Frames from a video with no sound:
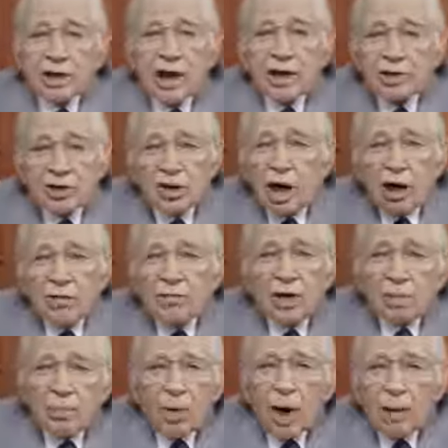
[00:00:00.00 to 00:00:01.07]
can't solve
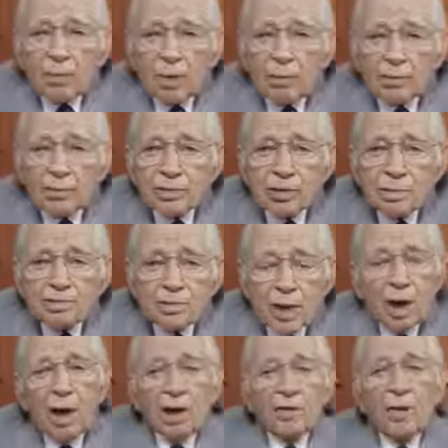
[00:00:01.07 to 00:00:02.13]
their problems.
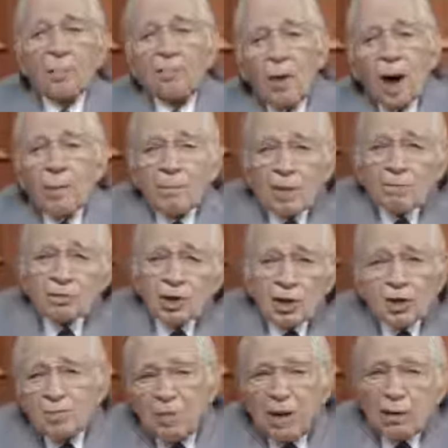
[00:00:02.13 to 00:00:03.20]
The problems
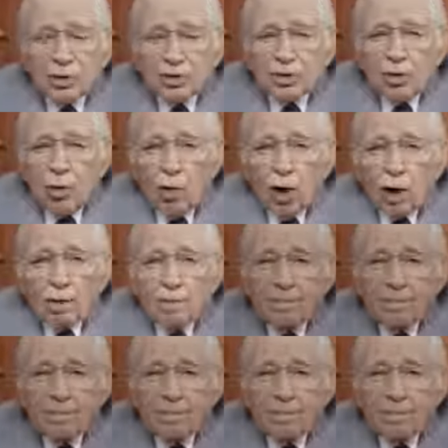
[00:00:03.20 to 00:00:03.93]
are spiritual.